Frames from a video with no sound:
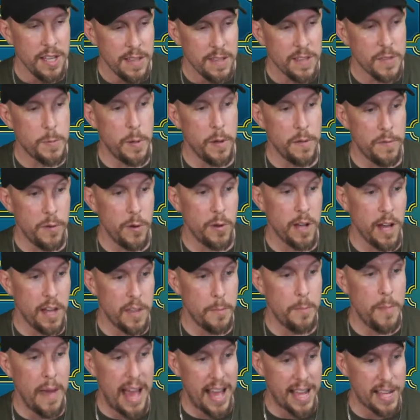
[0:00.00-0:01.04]
Let's put
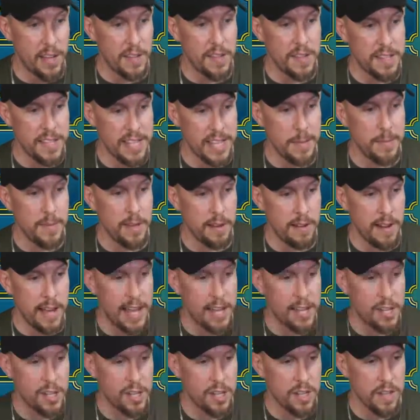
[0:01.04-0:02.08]
Vogoth back on the team there,
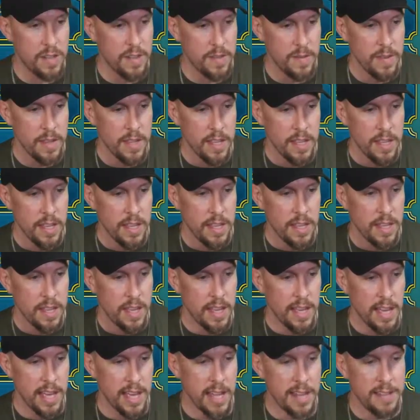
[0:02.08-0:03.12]
Ash.
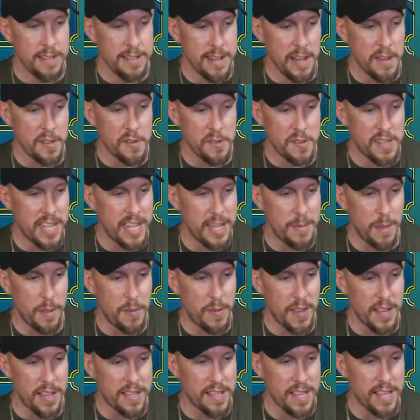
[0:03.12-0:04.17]
And another team that
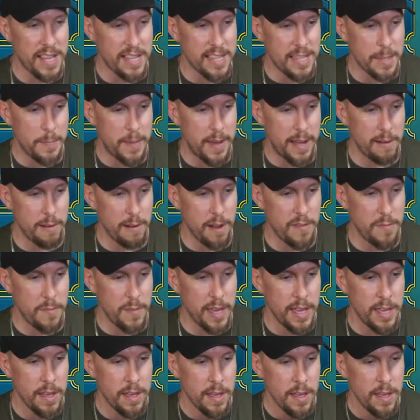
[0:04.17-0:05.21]
thinks they got the better of
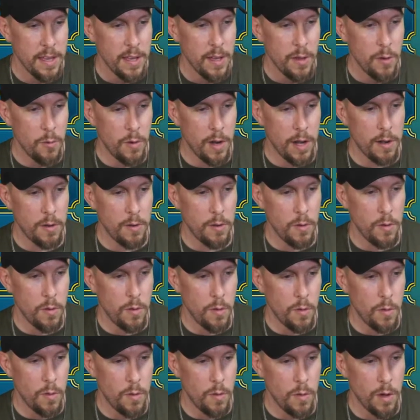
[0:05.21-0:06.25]
me. Where?
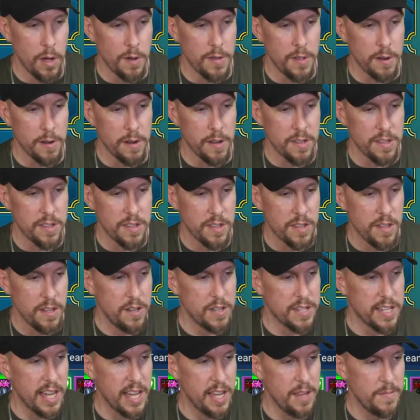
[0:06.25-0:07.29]
Oh, there it is.
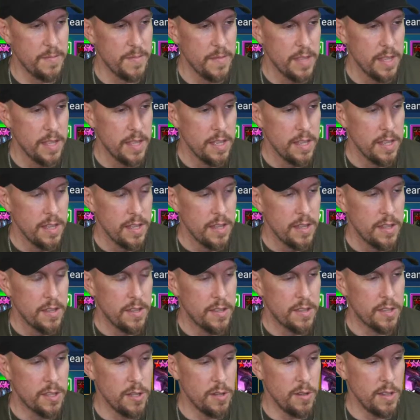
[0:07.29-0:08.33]
Okay.
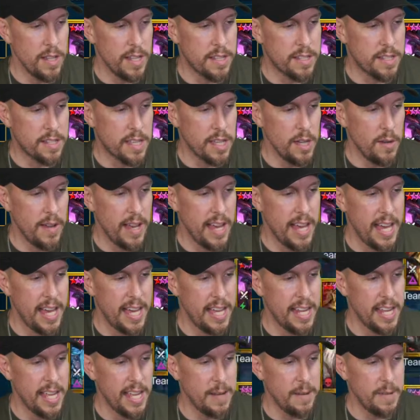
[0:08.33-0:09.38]
So let's go
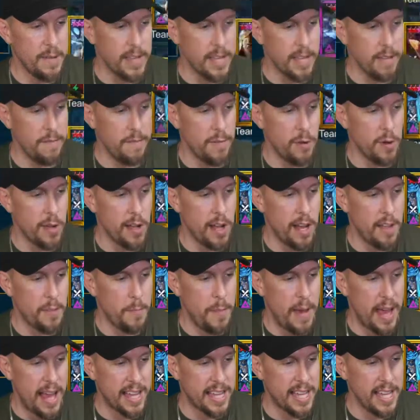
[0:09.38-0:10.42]
ahead and get Vogoth
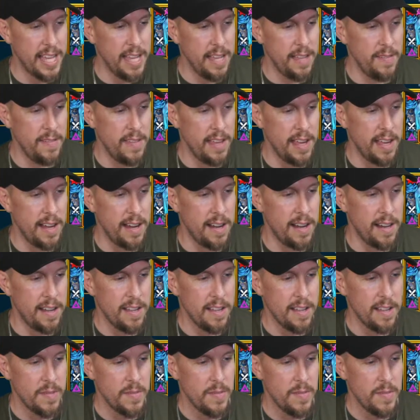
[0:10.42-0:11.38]
back in there.